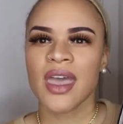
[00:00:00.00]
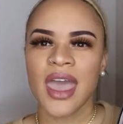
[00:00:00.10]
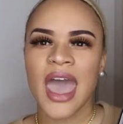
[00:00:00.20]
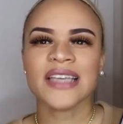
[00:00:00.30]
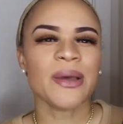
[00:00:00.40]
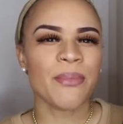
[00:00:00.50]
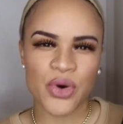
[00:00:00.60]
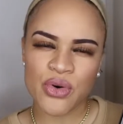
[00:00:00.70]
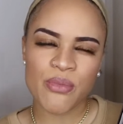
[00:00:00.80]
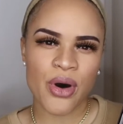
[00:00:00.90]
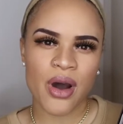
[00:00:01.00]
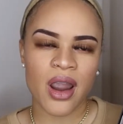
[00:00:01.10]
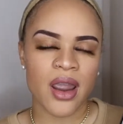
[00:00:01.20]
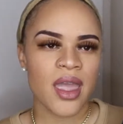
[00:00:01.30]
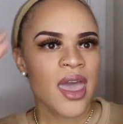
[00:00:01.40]
it has a moon
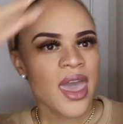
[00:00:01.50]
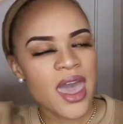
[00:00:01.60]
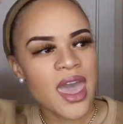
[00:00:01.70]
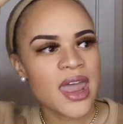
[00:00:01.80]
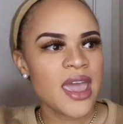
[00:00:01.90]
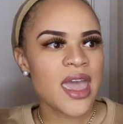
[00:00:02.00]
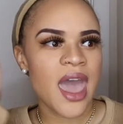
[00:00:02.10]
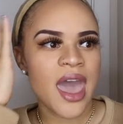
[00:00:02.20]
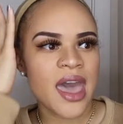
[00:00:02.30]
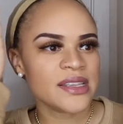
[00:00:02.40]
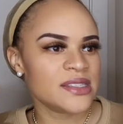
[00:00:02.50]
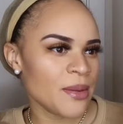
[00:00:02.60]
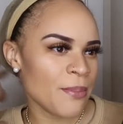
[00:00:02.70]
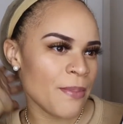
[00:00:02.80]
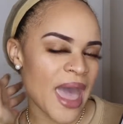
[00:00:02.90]
part, and it has
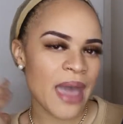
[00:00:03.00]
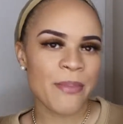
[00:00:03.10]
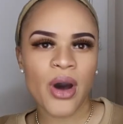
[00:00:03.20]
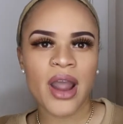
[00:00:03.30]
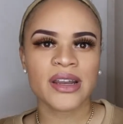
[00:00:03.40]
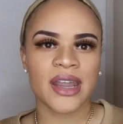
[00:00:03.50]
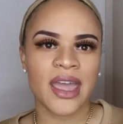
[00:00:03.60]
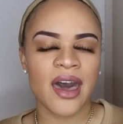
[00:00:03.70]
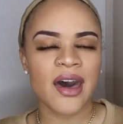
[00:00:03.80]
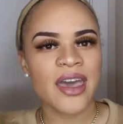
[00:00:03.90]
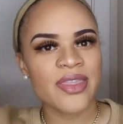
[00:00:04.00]
the back part down,